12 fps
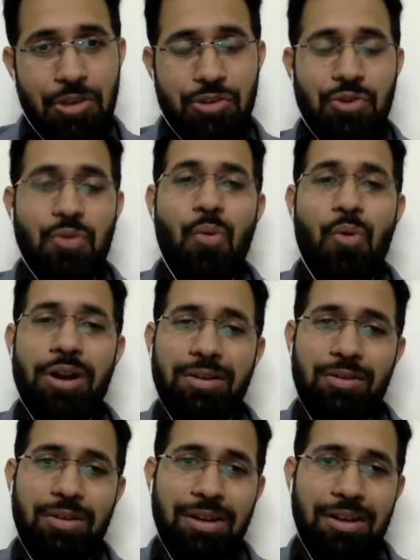So
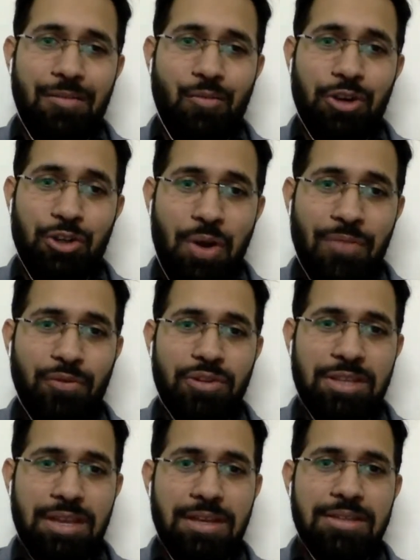what you have to
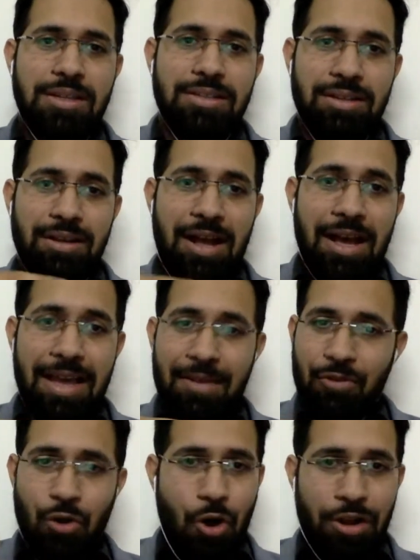say is, listen, I
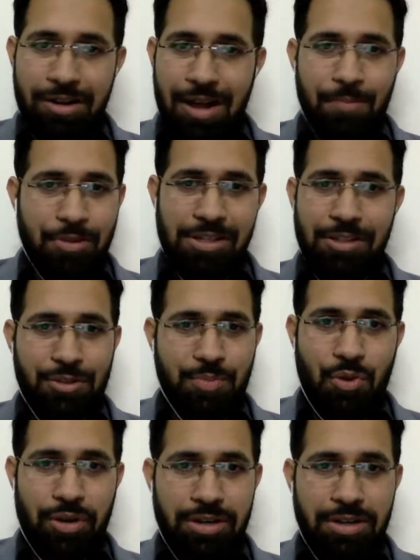have gone up till this
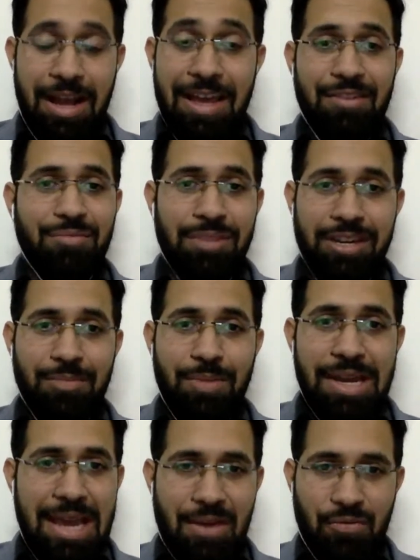point. I have made
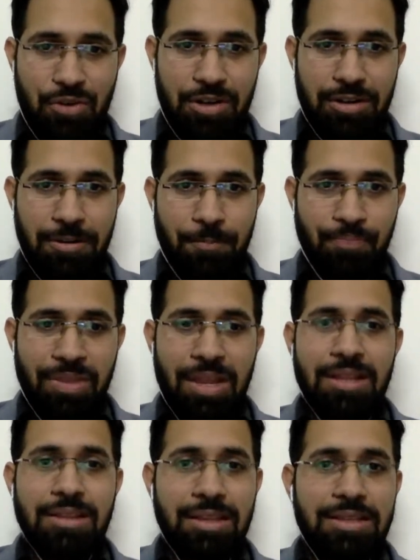my effort.
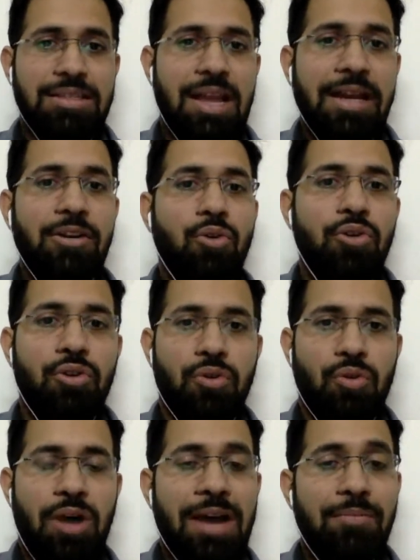This I don't
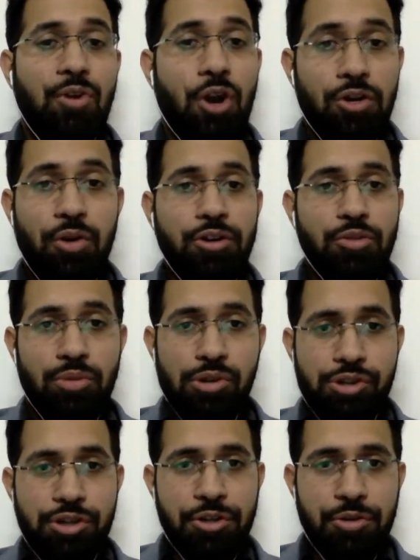know. I'm not going to
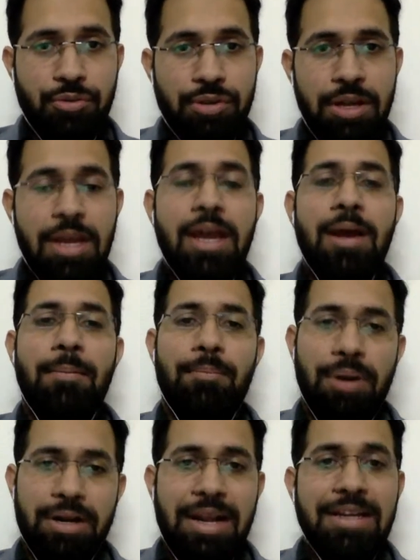bullshit you,
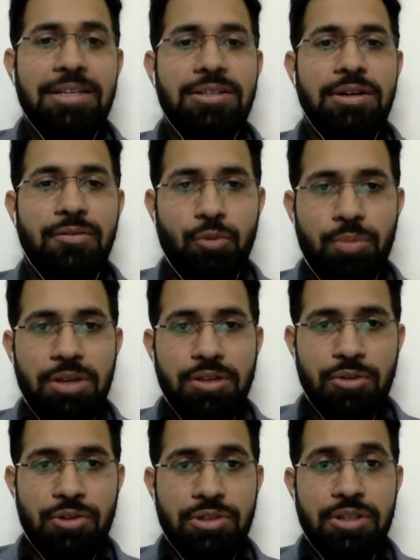but I deserve to be a
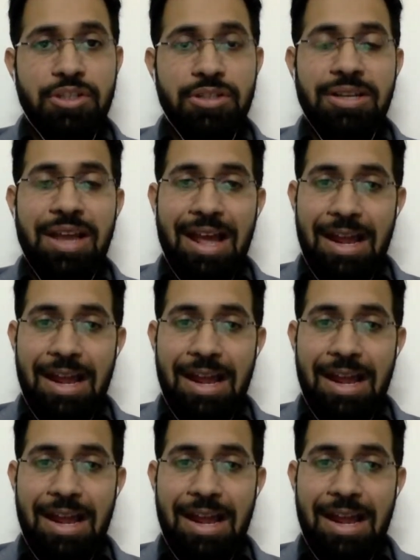neurosurgeon.